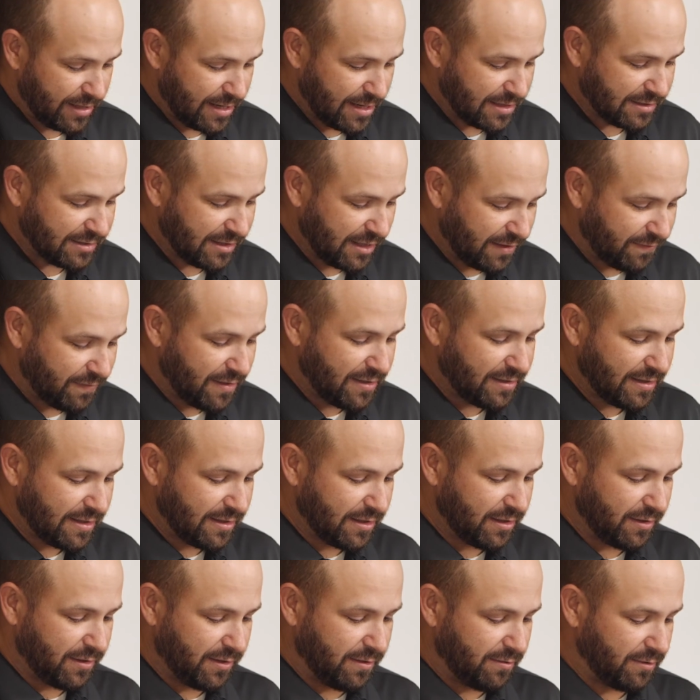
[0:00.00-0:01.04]
it has everything
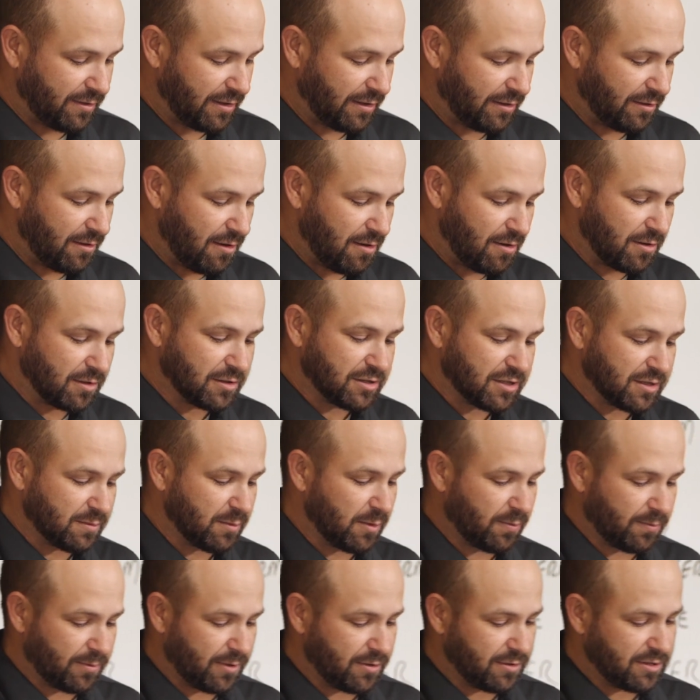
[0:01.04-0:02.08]
to do with a long-term
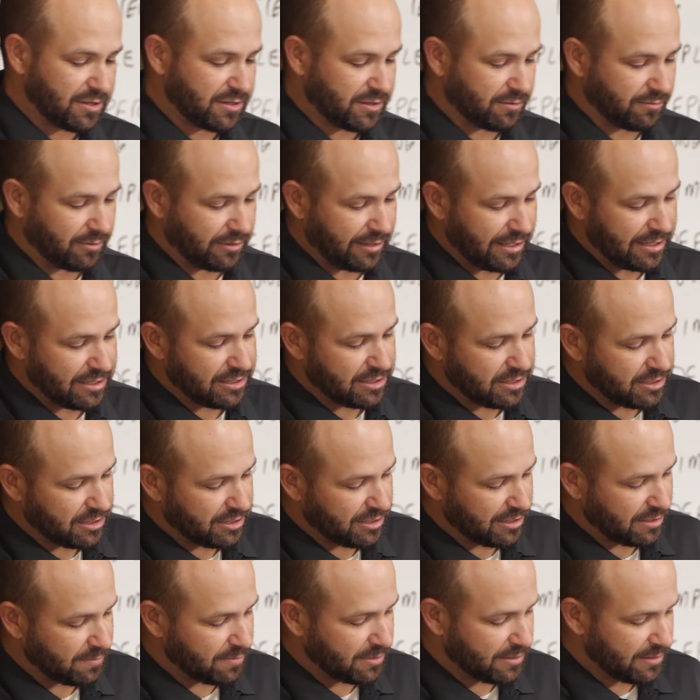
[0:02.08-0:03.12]
approach to
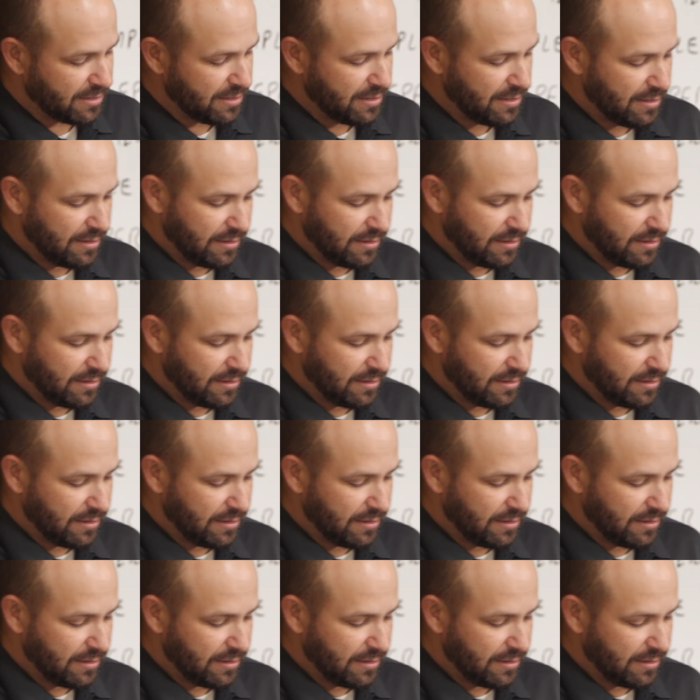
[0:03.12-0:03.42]
relationships,